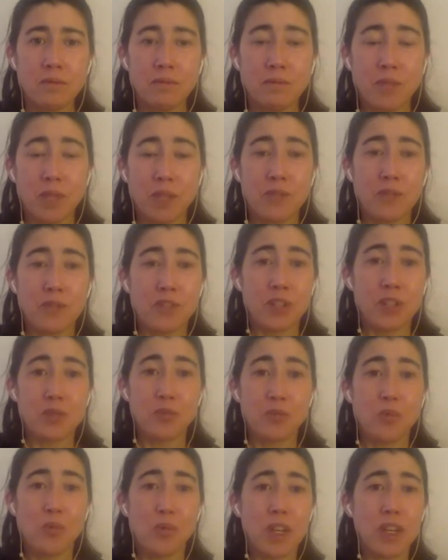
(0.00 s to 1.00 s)
But if just
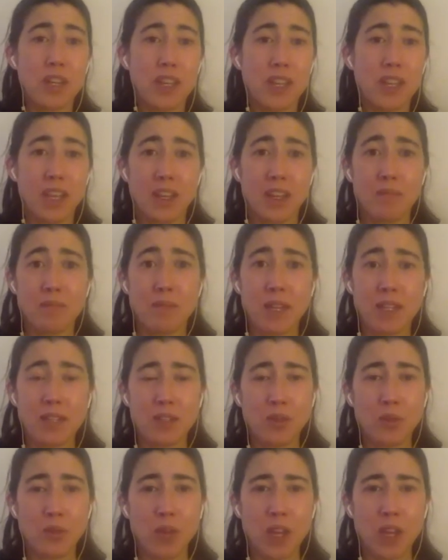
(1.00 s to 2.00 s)
one kid makes
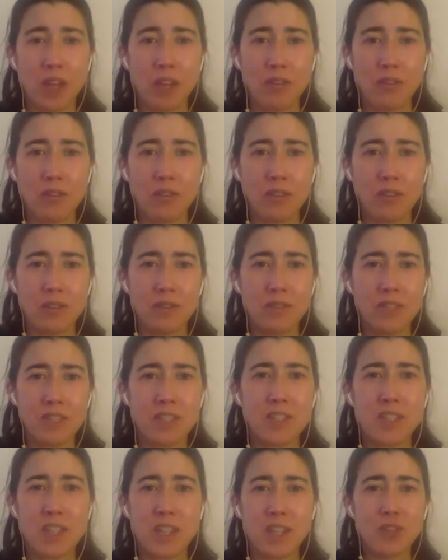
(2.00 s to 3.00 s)
a wave,
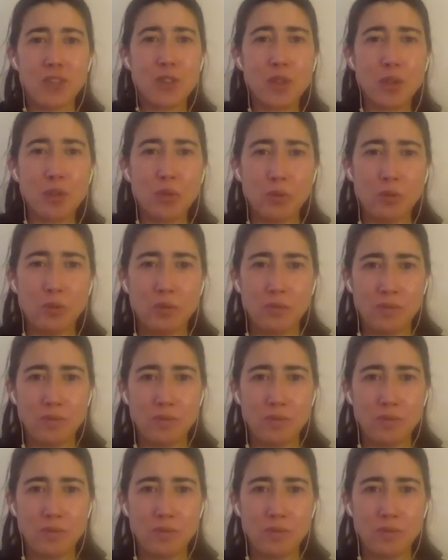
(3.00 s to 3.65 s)
let's say it's you.